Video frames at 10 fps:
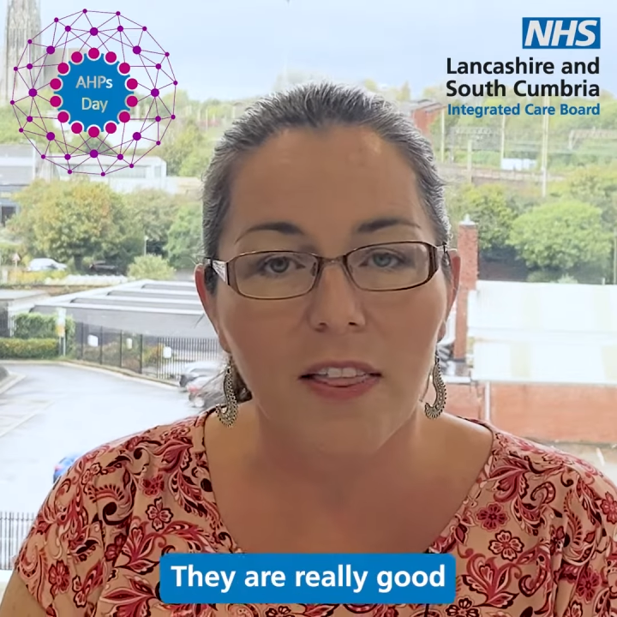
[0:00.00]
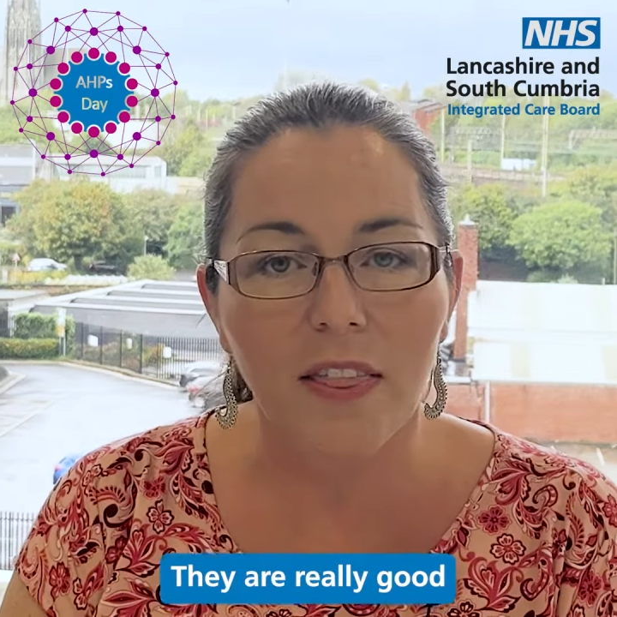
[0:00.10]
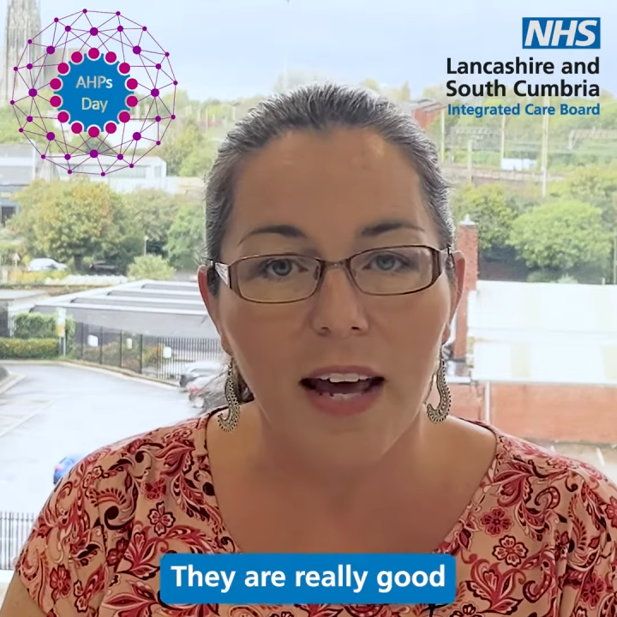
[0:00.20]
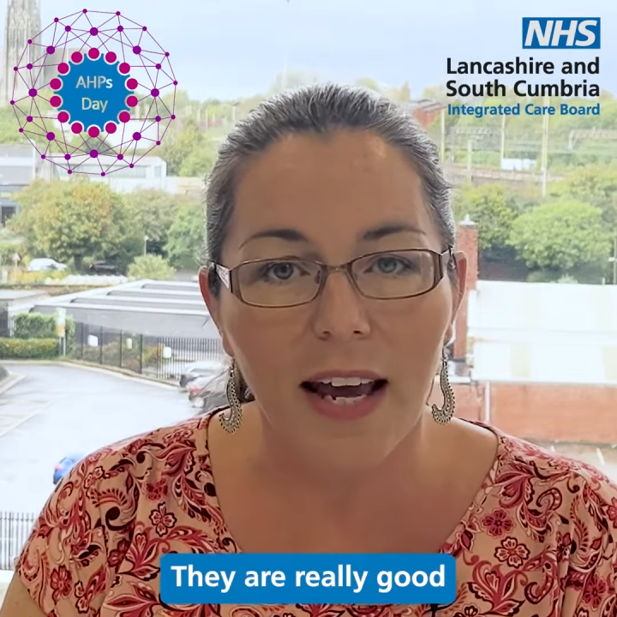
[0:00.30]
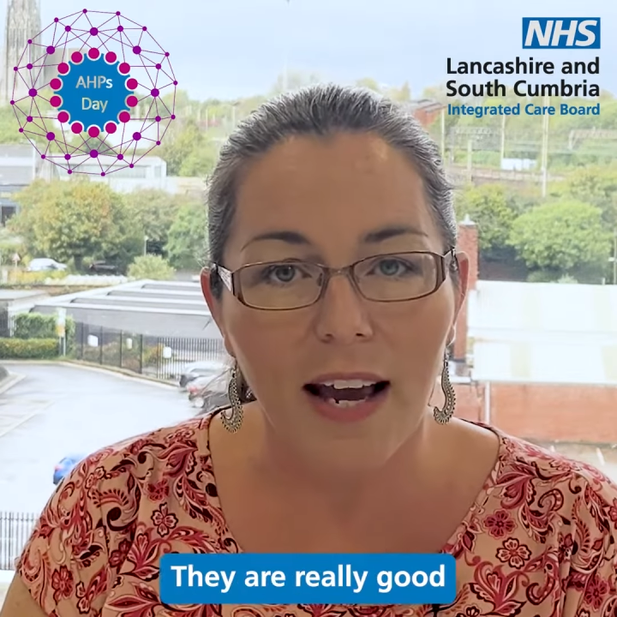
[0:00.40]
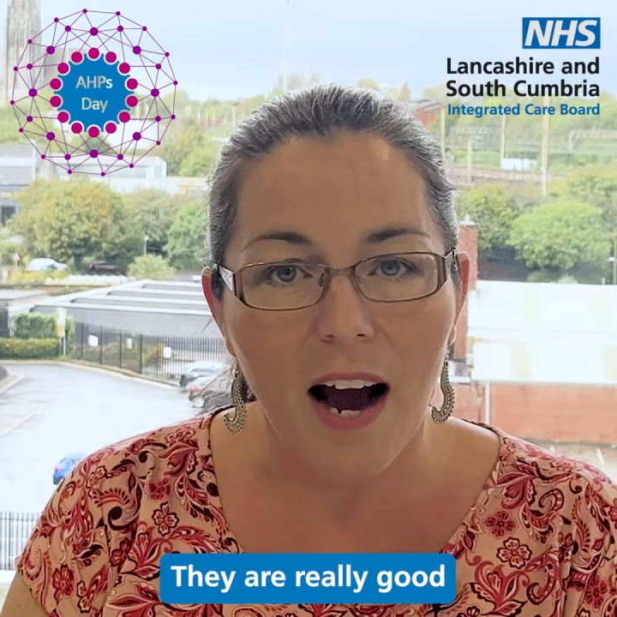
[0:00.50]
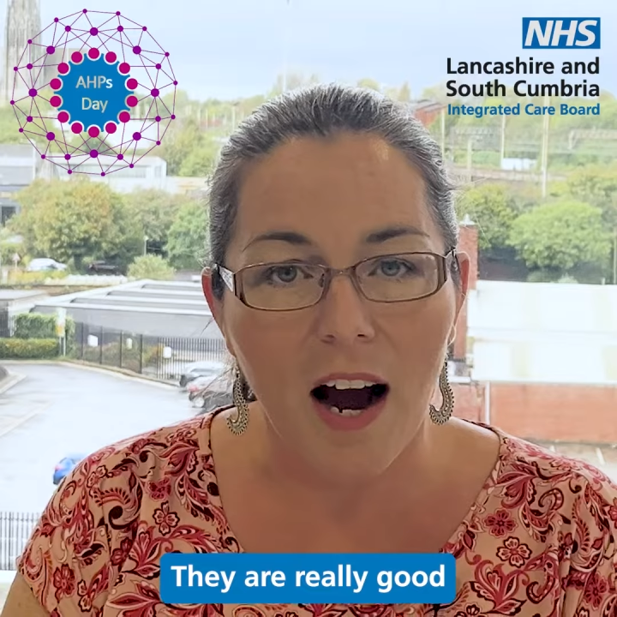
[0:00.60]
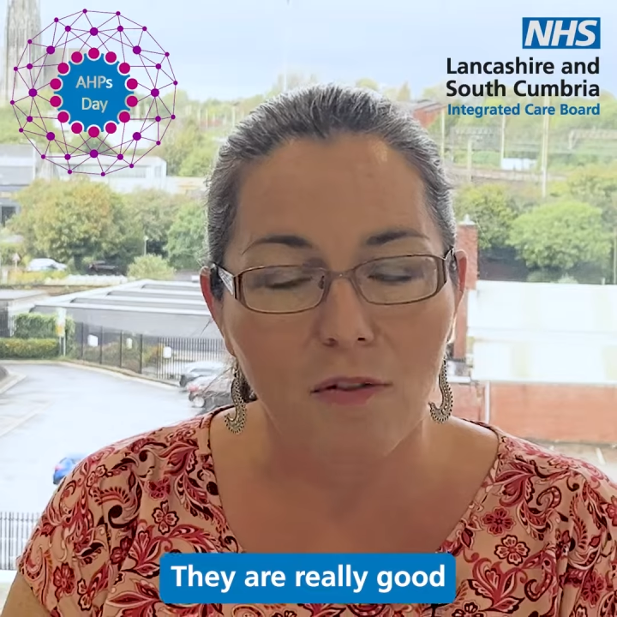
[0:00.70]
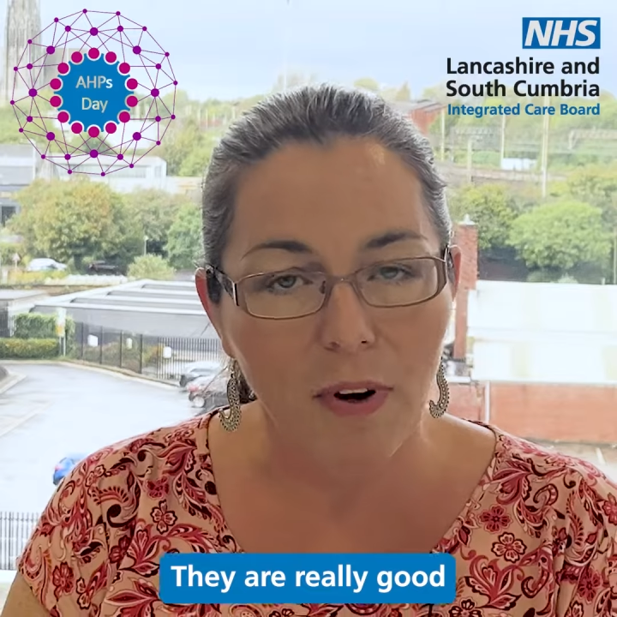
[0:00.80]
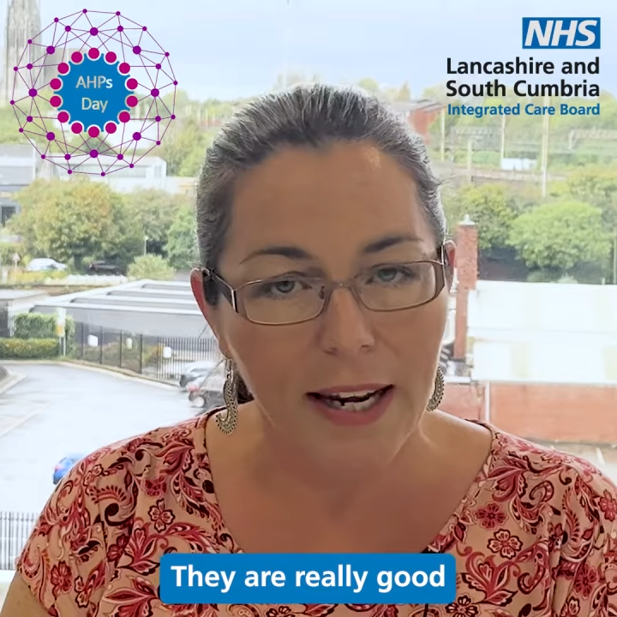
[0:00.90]
They
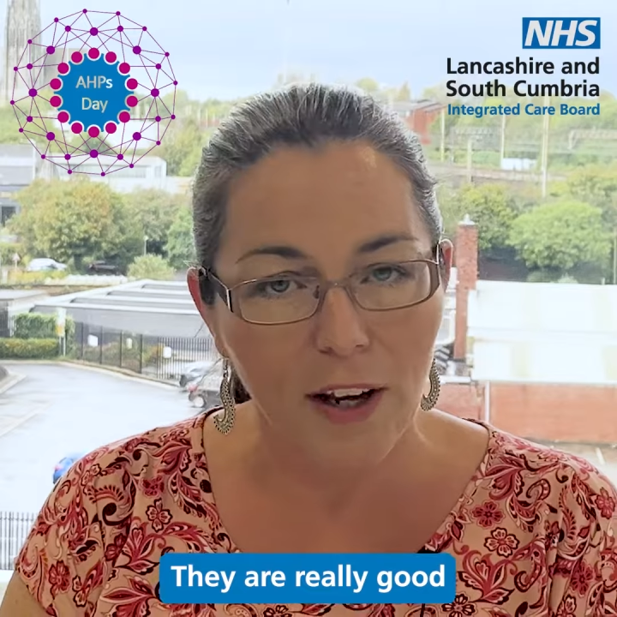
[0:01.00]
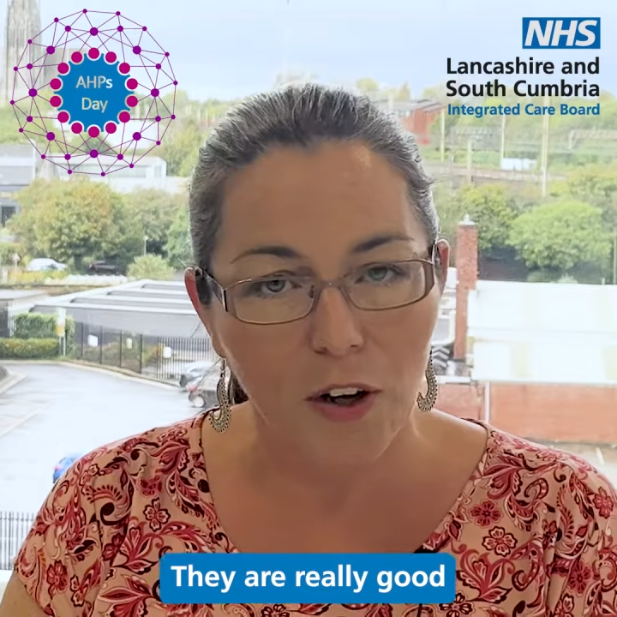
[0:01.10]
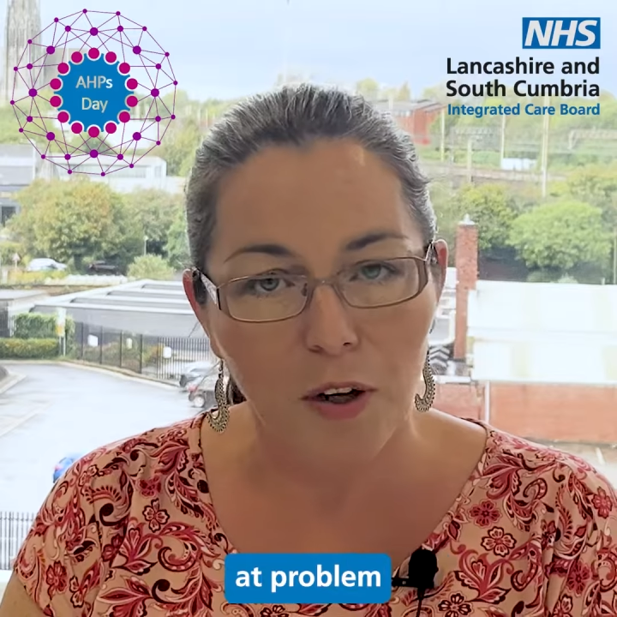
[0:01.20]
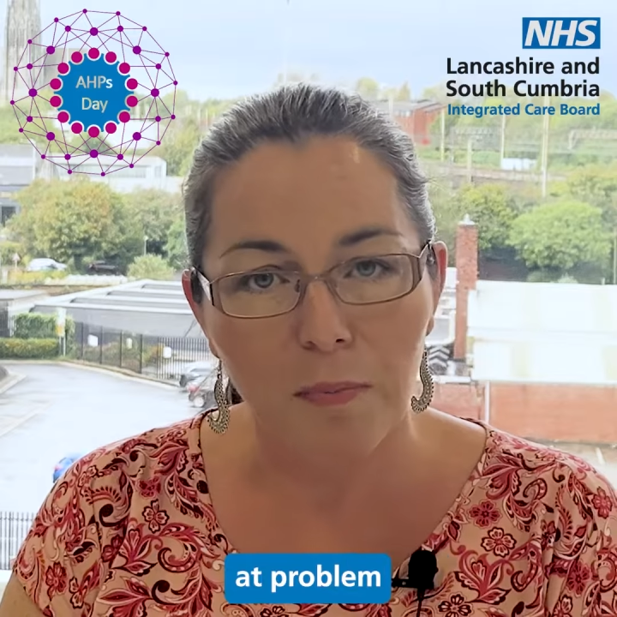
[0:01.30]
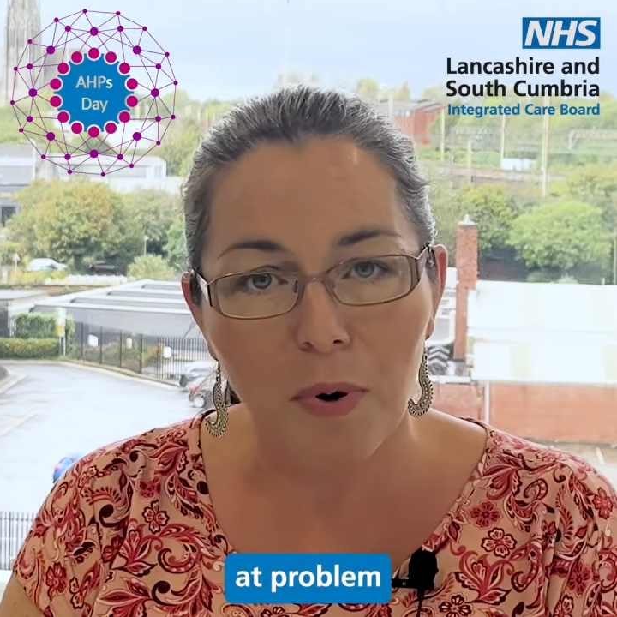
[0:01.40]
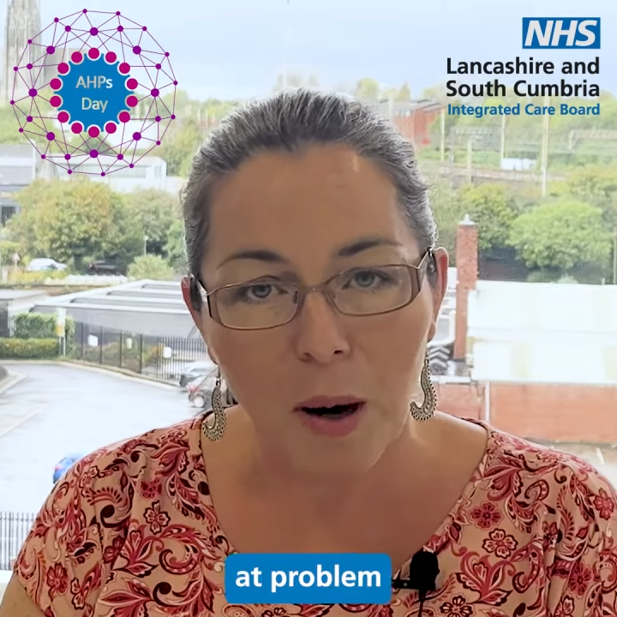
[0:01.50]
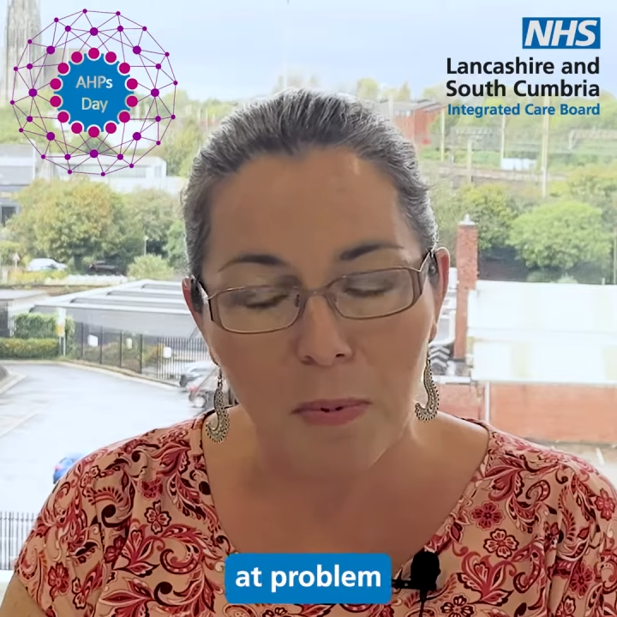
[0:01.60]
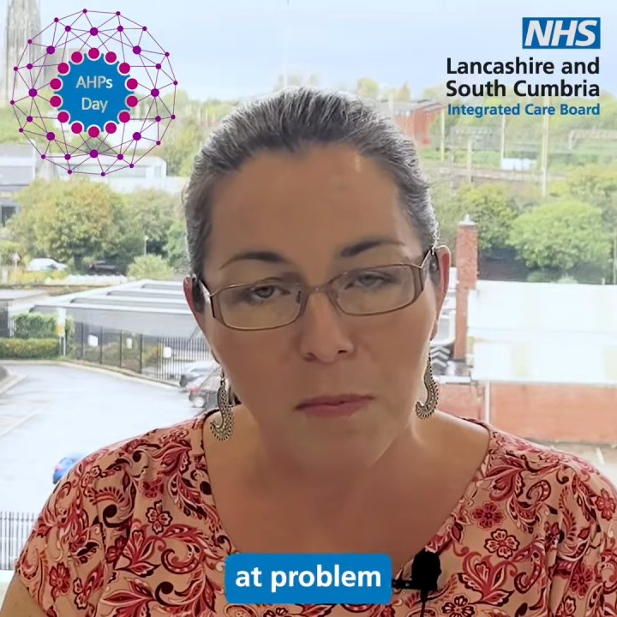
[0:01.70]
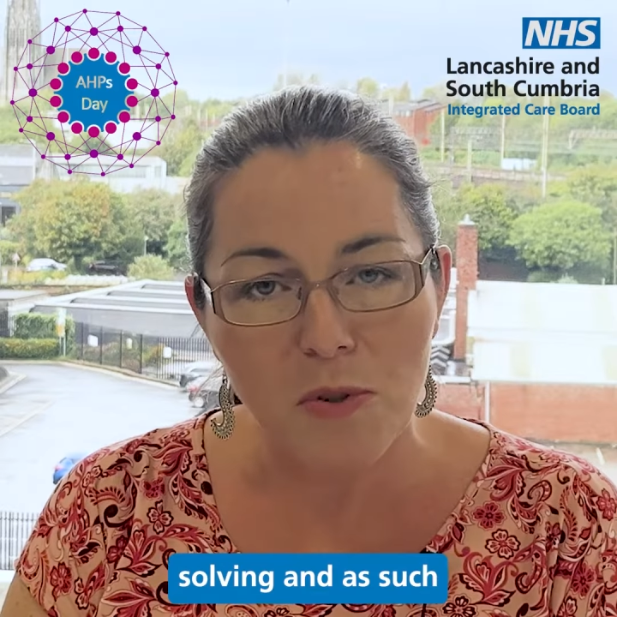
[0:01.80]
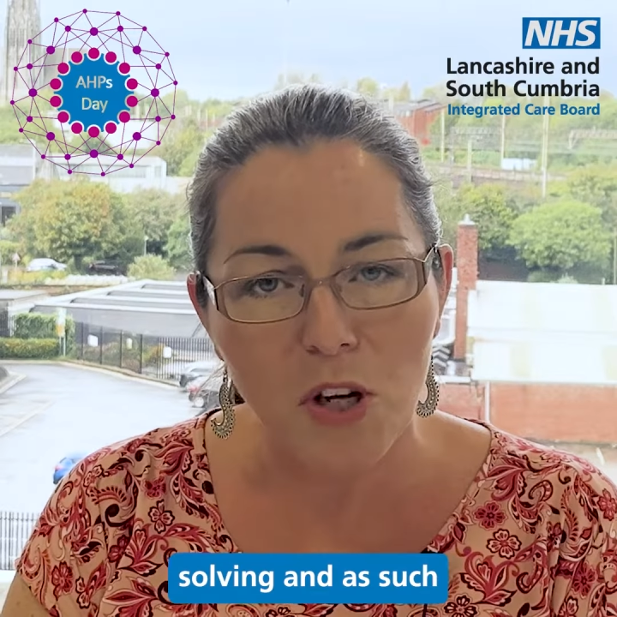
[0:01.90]
are really good at
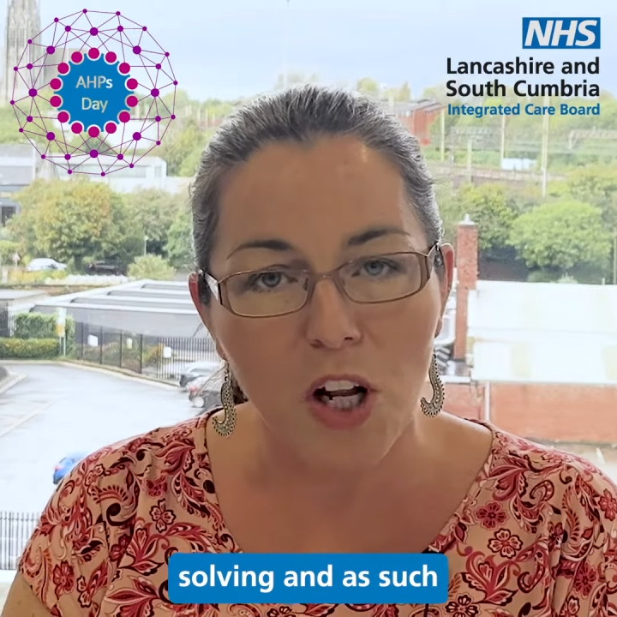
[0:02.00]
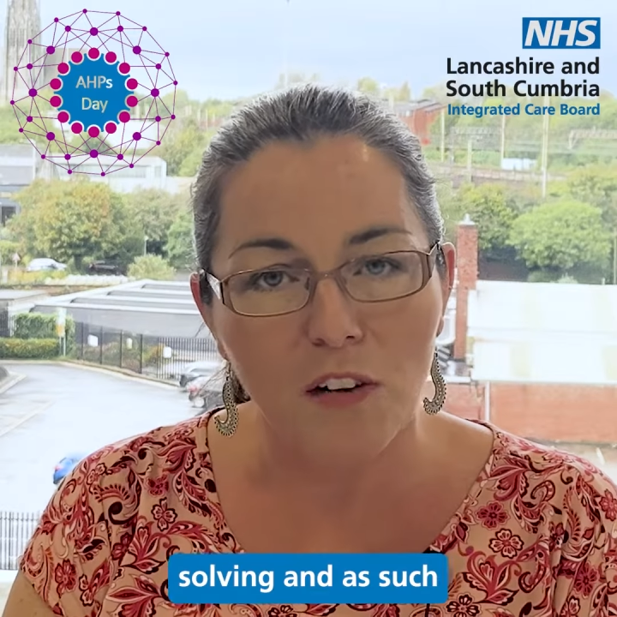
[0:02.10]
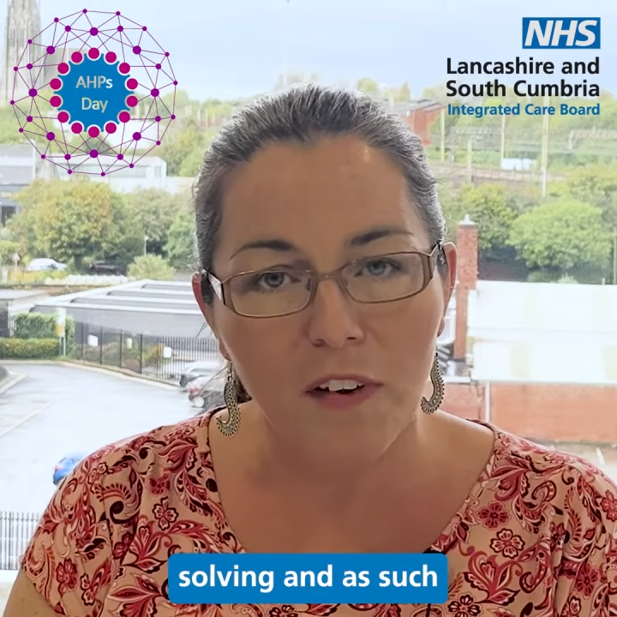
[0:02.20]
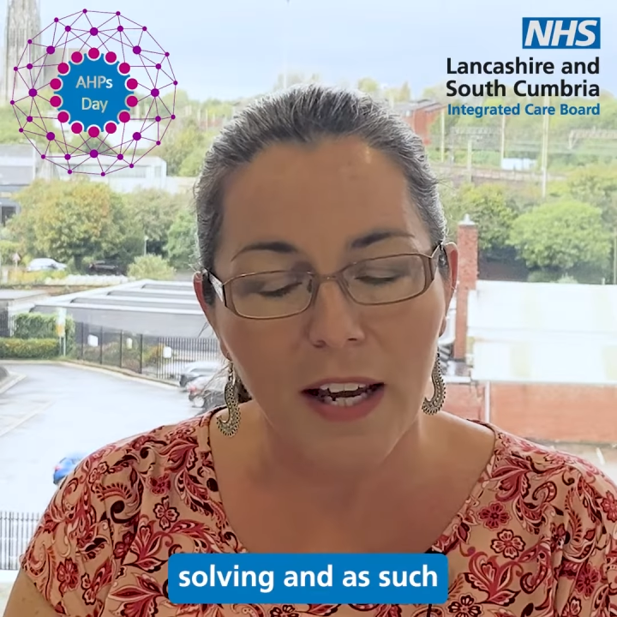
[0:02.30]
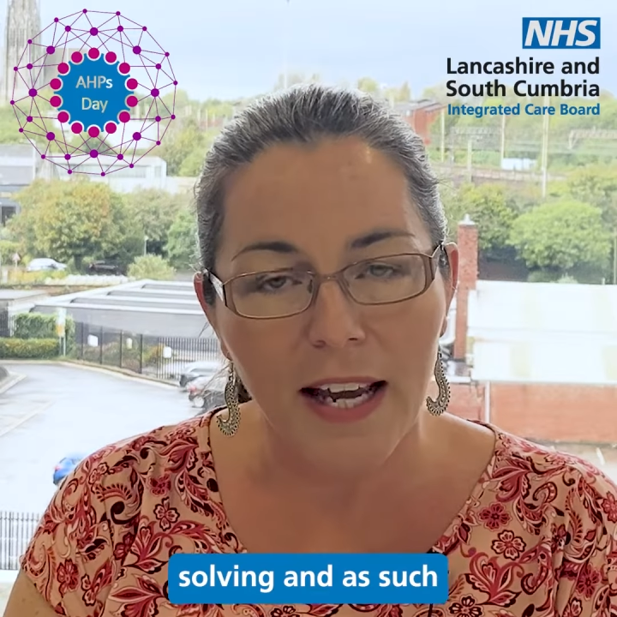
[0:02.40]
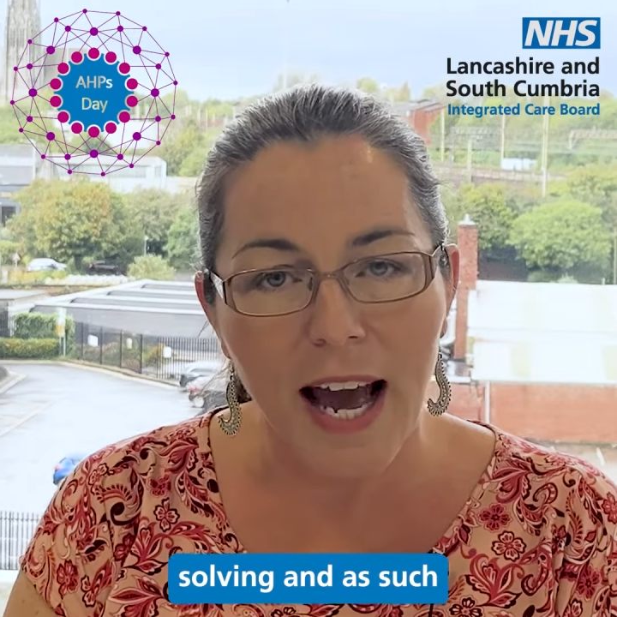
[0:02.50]
problem solving,